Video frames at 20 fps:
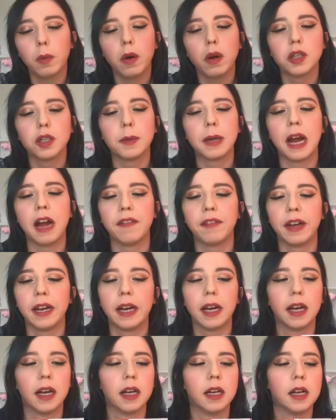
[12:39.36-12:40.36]
What do we have
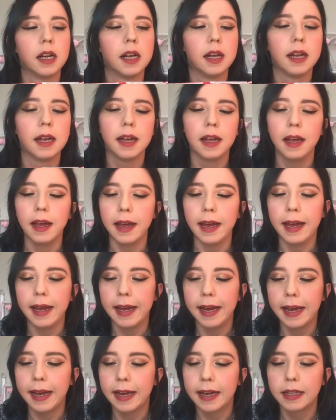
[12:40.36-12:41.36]
here?
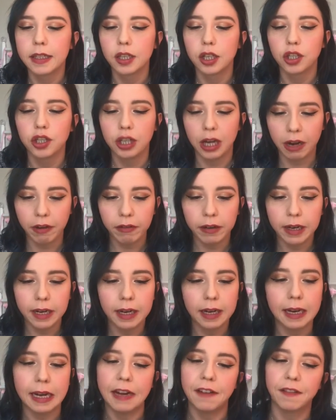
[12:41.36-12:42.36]
It is cherry
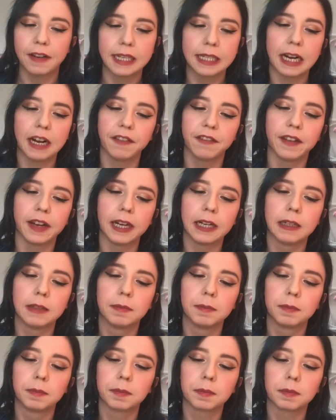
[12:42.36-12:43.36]
Laffy Taffy.
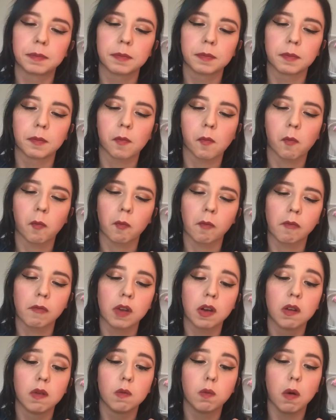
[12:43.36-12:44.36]

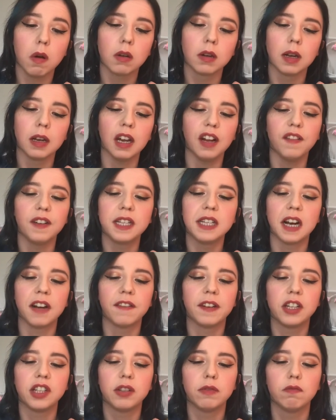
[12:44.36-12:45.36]
Wonka Laffy
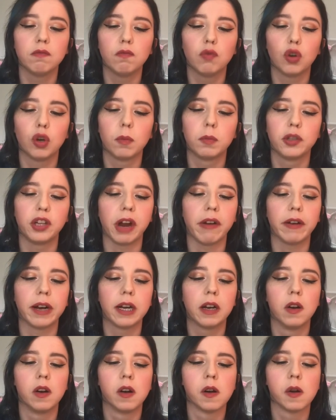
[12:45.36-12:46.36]
Taffy rope
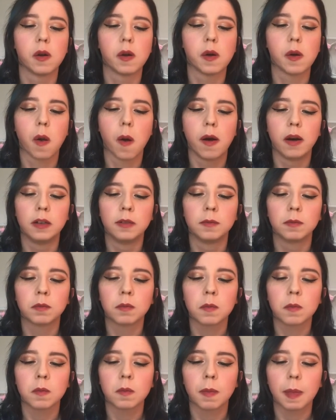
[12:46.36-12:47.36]
cherry.
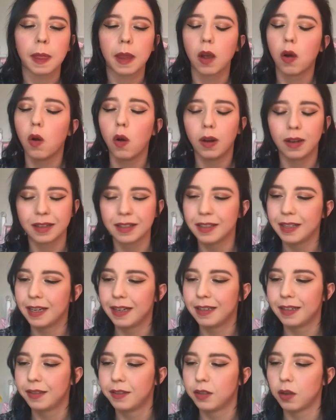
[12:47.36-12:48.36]
All I can
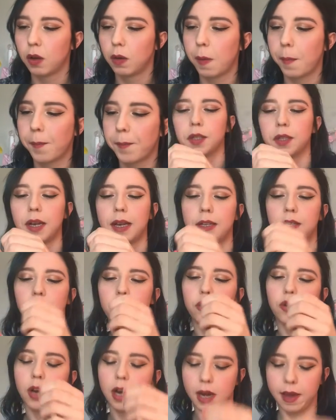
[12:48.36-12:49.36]
taste is salt. So
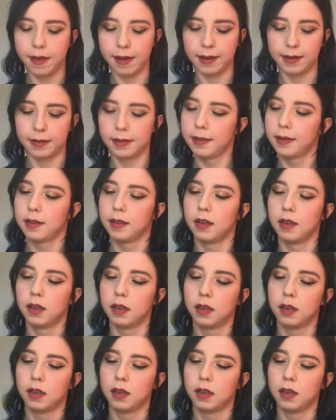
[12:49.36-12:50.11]
let's try this.